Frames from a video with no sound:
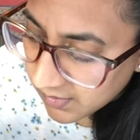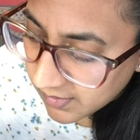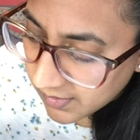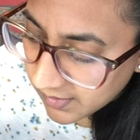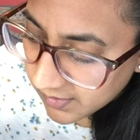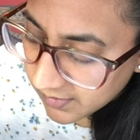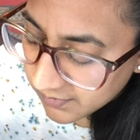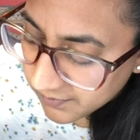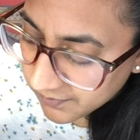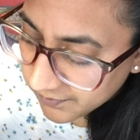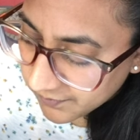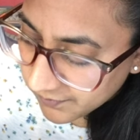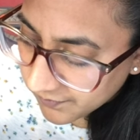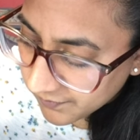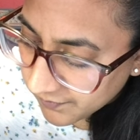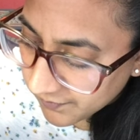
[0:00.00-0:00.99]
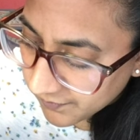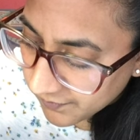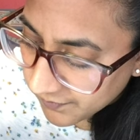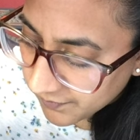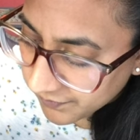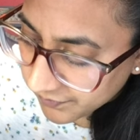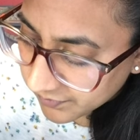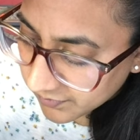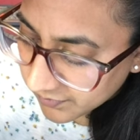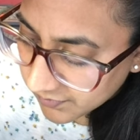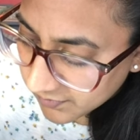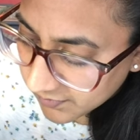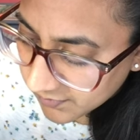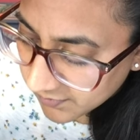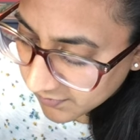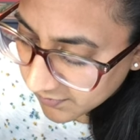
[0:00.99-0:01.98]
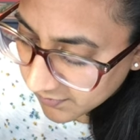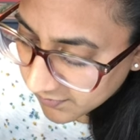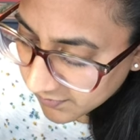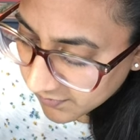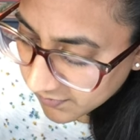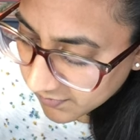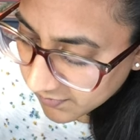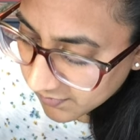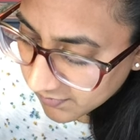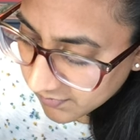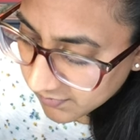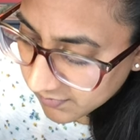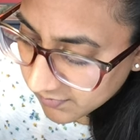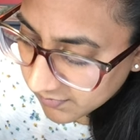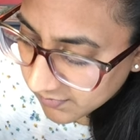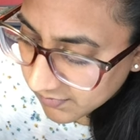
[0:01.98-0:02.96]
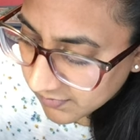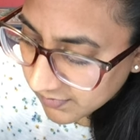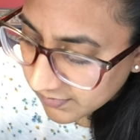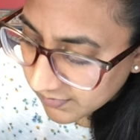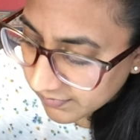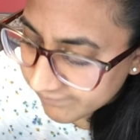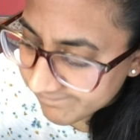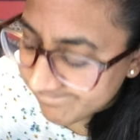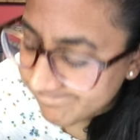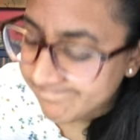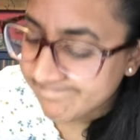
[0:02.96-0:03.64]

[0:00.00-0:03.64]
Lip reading: Nobody speaks.